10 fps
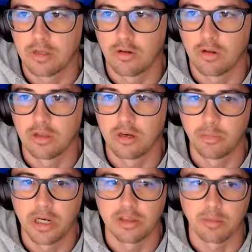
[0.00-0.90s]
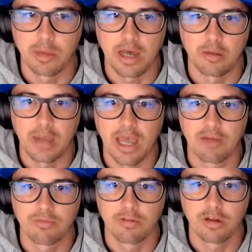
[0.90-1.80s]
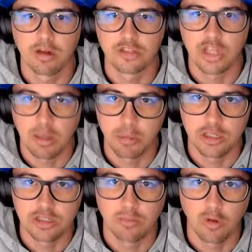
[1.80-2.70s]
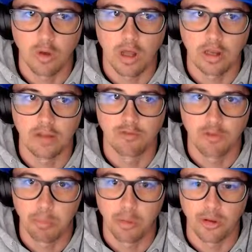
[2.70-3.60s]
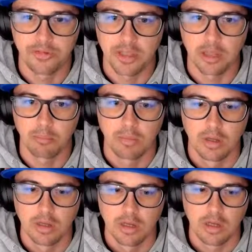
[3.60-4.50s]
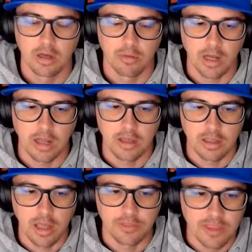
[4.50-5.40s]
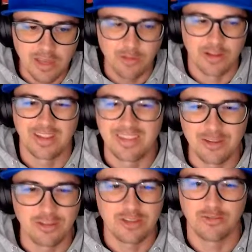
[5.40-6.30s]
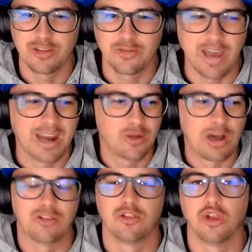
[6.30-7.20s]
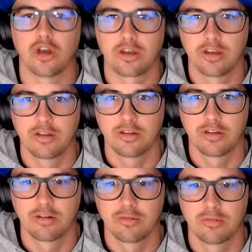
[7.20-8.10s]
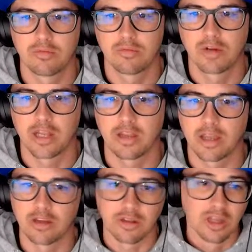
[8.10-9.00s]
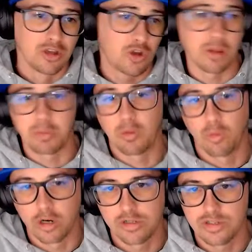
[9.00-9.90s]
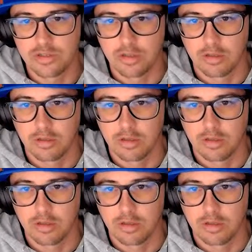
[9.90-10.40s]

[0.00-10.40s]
a little bit at the bottom half, a championship quality football team. I think you've got to go out and look, right? Like, could it be worse?